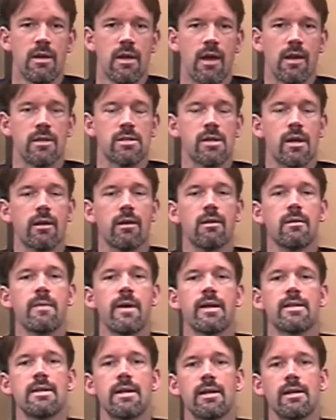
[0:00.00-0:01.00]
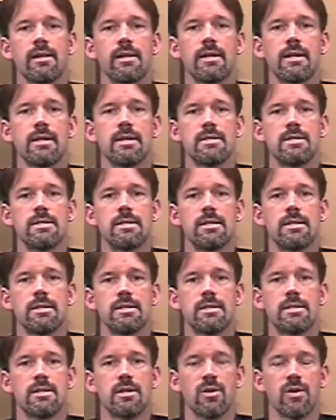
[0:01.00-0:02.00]
And in talking about data leakage in
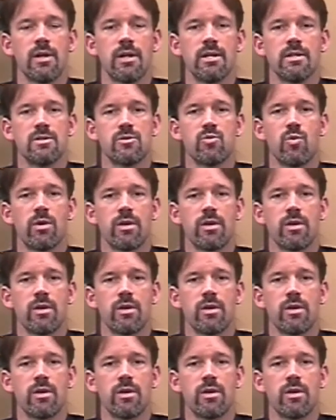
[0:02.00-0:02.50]
this series,